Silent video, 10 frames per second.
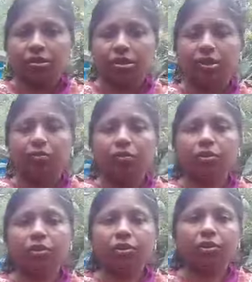cell
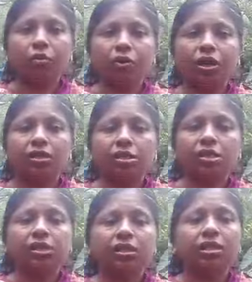wall you can
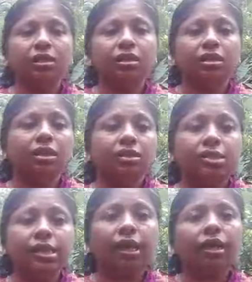see the
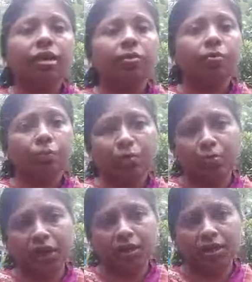cell
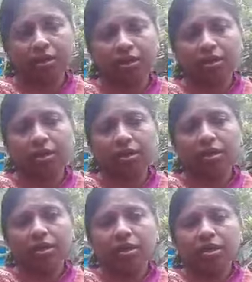membrane.
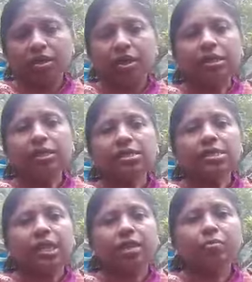In the
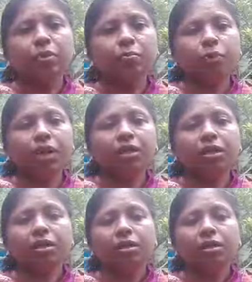cell membrane